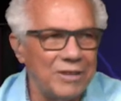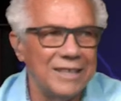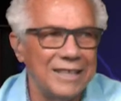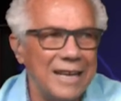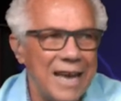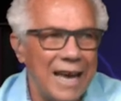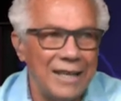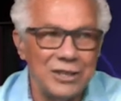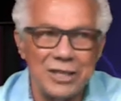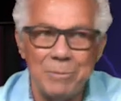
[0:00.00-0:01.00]
and
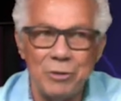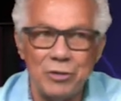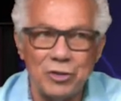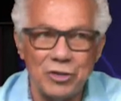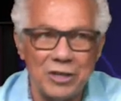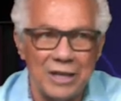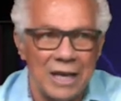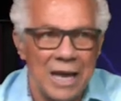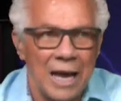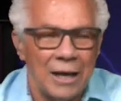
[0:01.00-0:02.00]
this is going to be interesting.
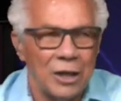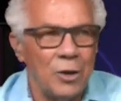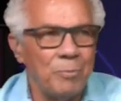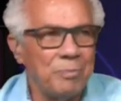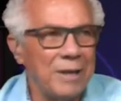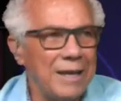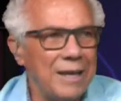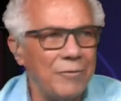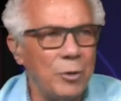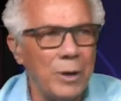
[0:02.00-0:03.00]
You know,
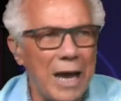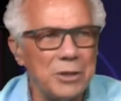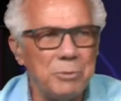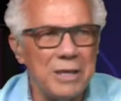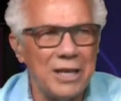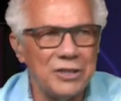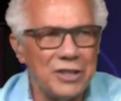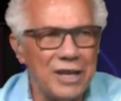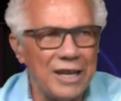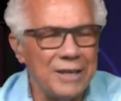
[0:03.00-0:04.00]
if you asked me
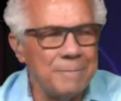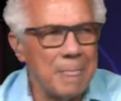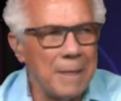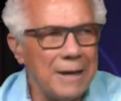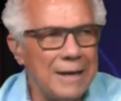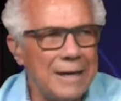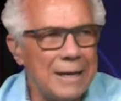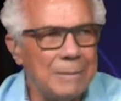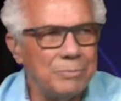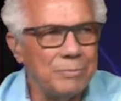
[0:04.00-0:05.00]
yesterday
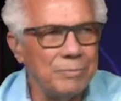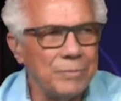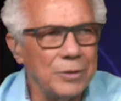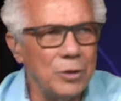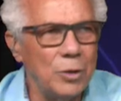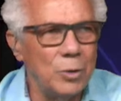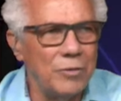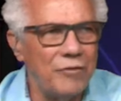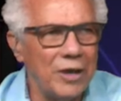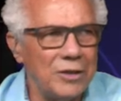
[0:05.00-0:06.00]
um, who the
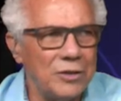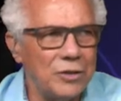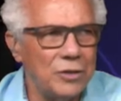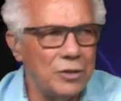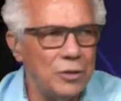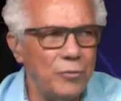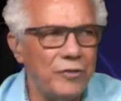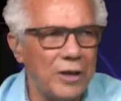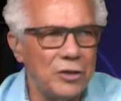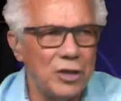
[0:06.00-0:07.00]
Fed new
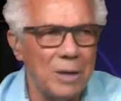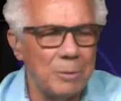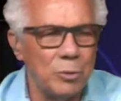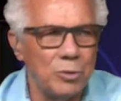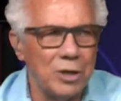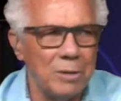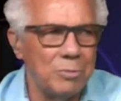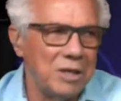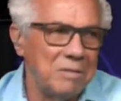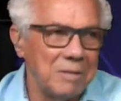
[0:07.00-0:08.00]
Fed chairman was going to
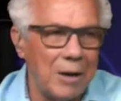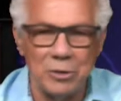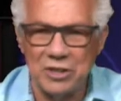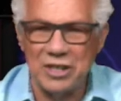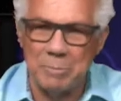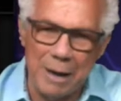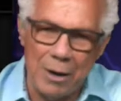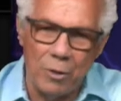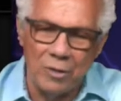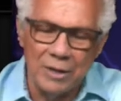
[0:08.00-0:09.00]
be, I would have said Powell.